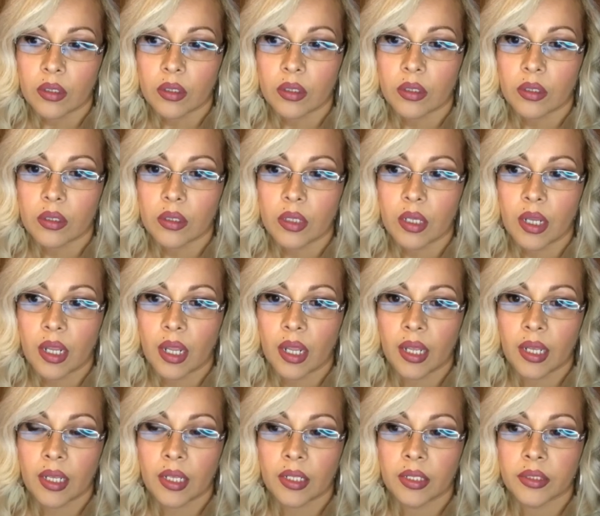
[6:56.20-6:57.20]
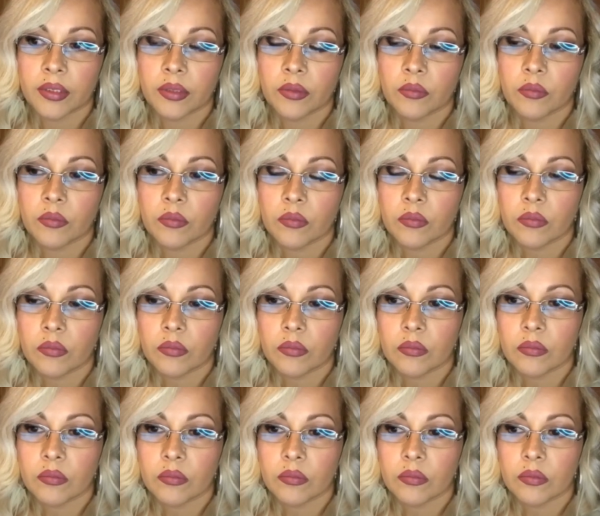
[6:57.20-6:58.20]
And
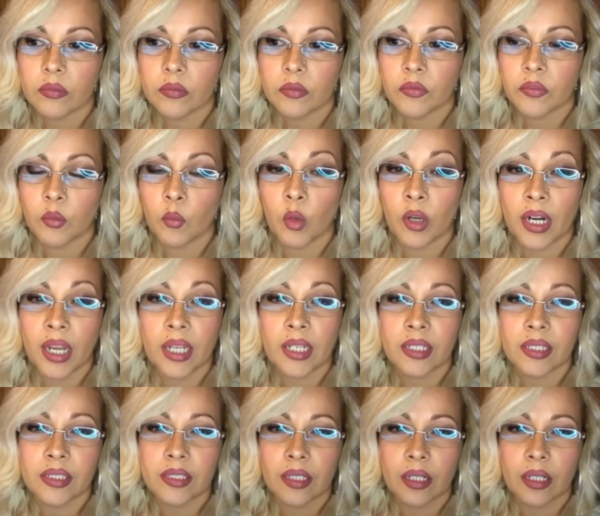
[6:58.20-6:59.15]
from what I can tell,